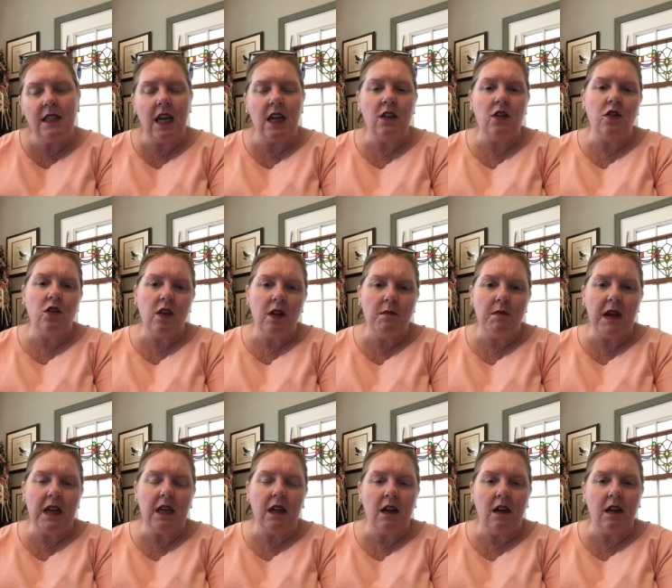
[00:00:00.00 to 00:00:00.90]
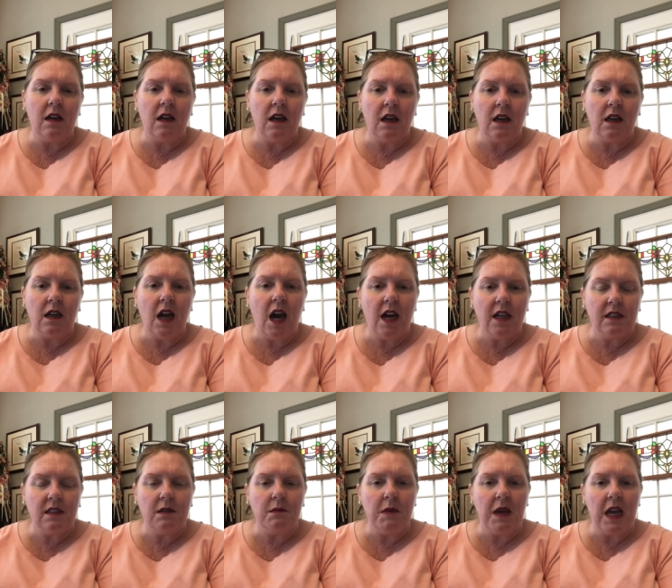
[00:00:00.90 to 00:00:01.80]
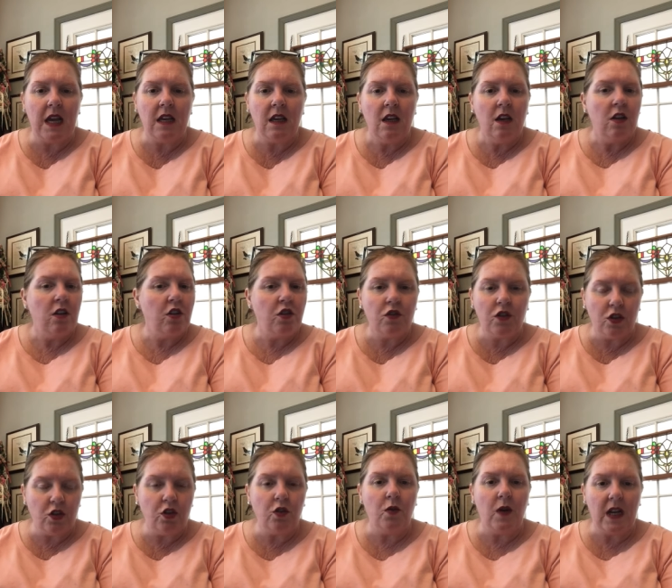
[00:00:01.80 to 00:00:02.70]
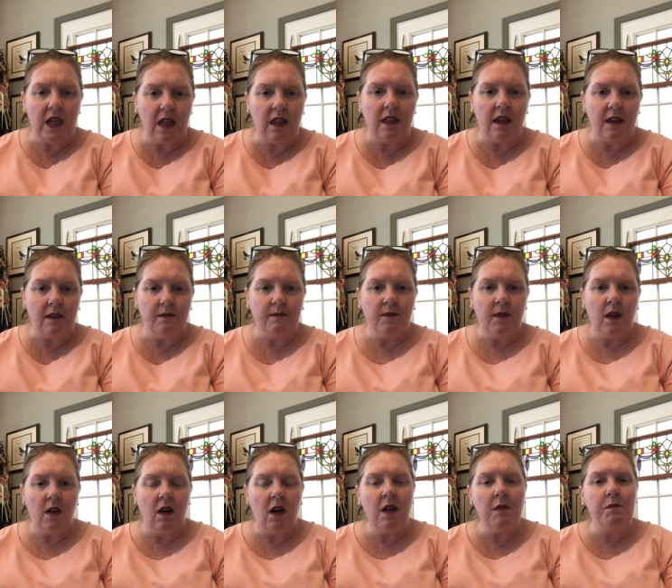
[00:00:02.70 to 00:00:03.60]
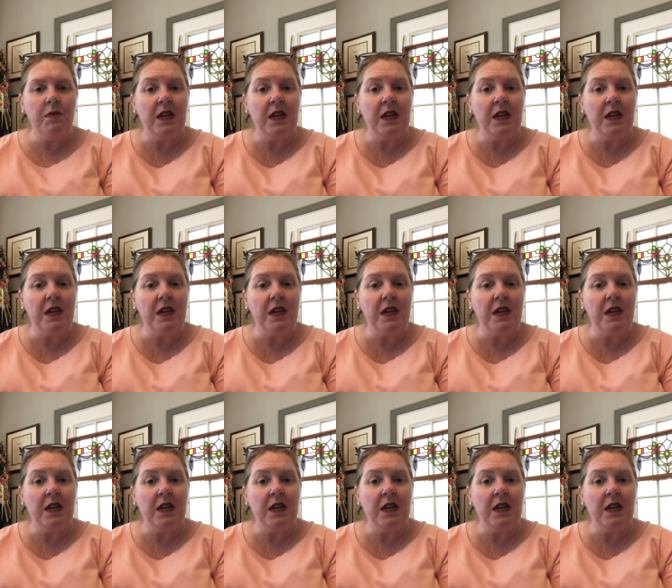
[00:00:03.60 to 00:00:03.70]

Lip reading: and you can make a consommé, you can do anything, right?